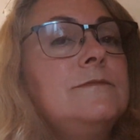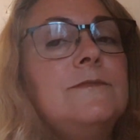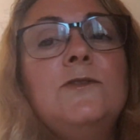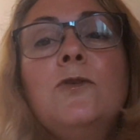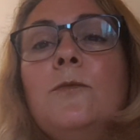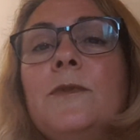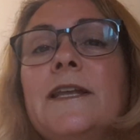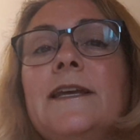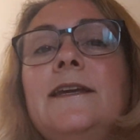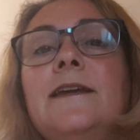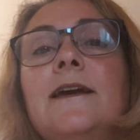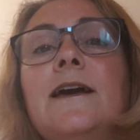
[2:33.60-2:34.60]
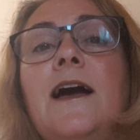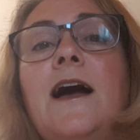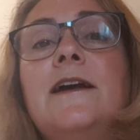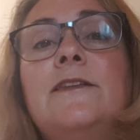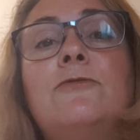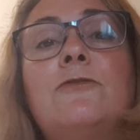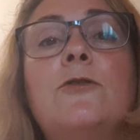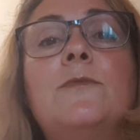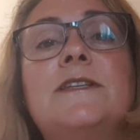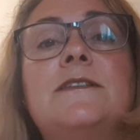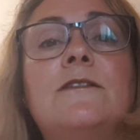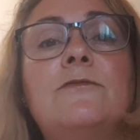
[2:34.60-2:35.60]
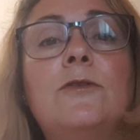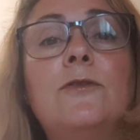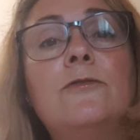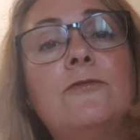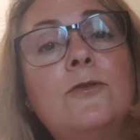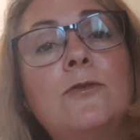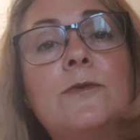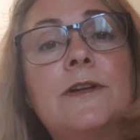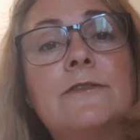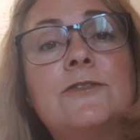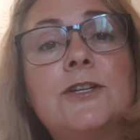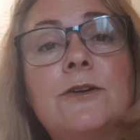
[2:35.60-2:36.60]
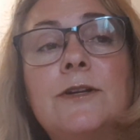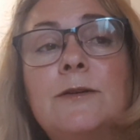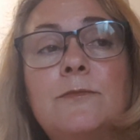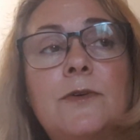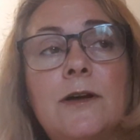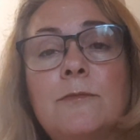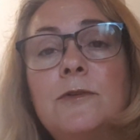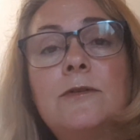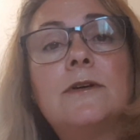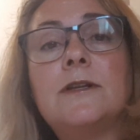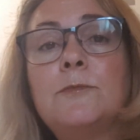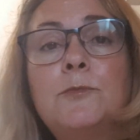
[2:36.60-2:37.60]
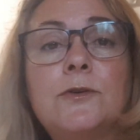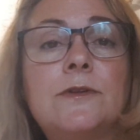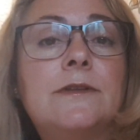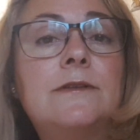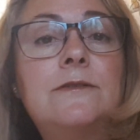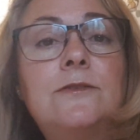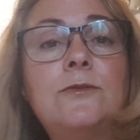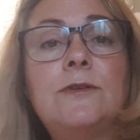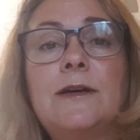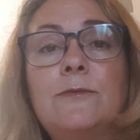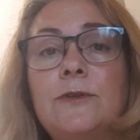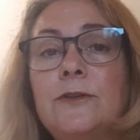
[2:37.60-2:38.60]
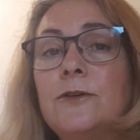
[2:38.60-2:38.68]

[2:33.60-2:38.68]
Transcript: Normally, I throw my stuff on the floor when I've shown it, but I'm not going to do that with the